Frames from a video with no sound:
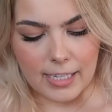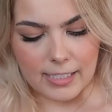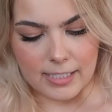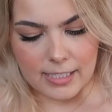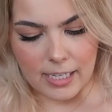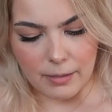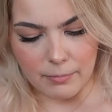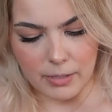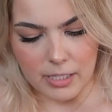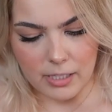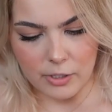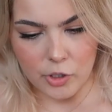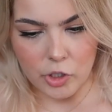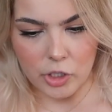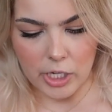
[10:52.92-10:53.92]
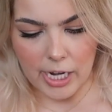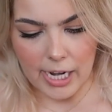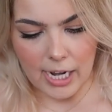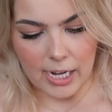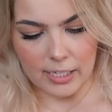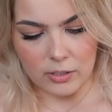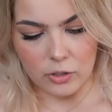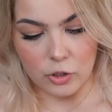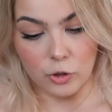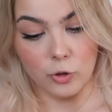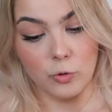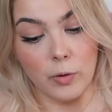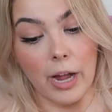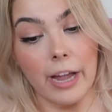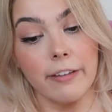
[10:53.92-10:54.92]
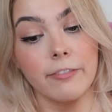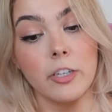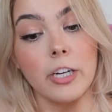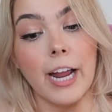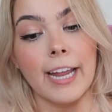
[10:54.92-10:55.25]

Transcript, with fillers: They sent me the shades Driver